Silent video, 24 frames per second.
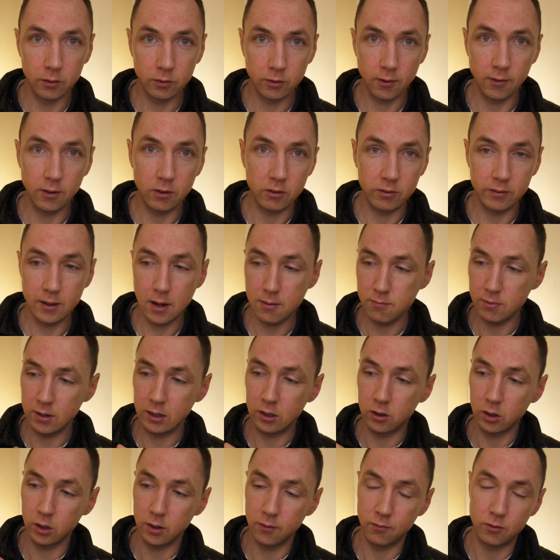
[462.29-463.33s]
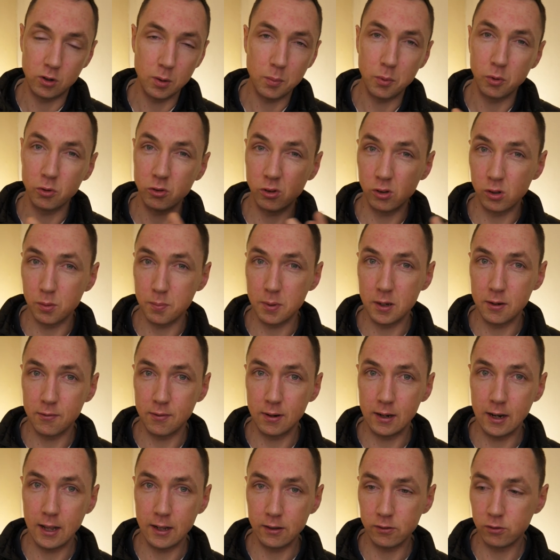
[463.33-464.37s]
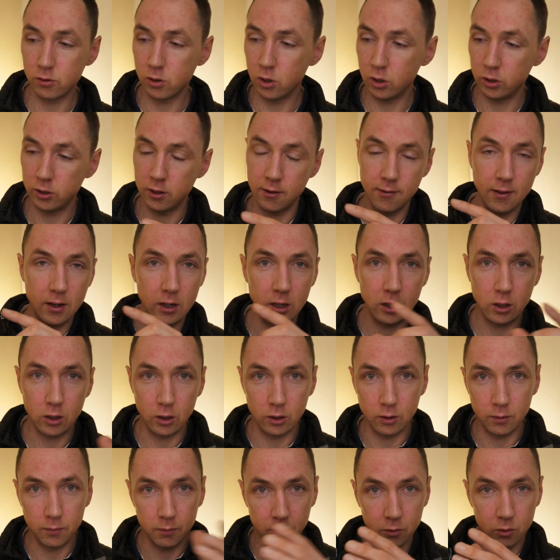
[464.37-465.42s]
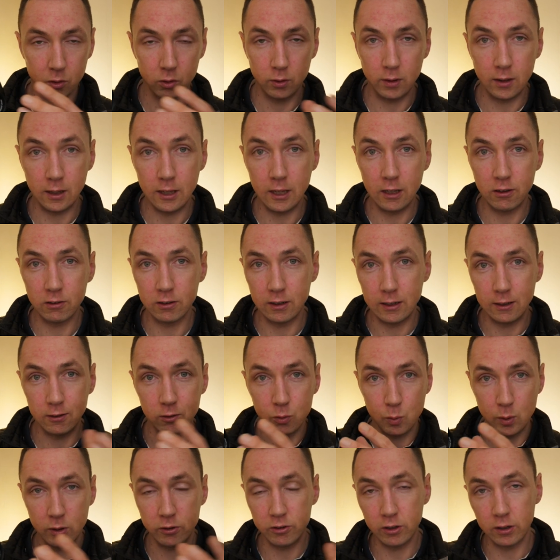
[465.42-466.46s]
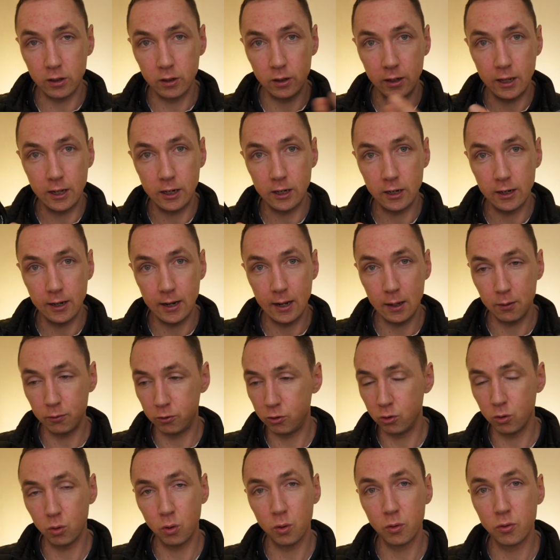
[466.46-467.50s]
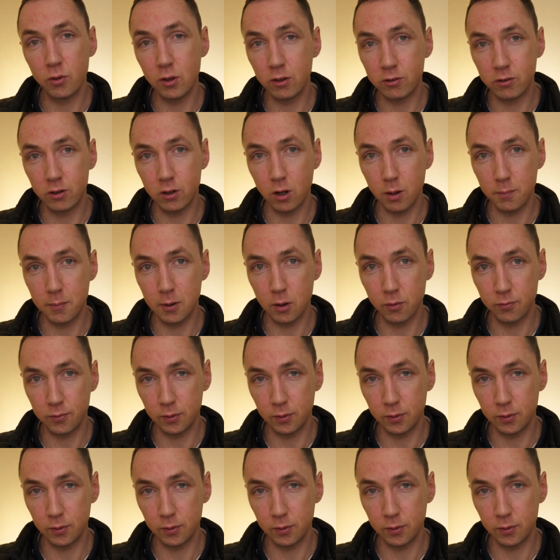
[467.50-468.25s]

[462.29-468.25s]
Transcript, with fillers: So the step ring kind of doubles as a bit of a lens hood, and then you can easily switching in and out your 39mm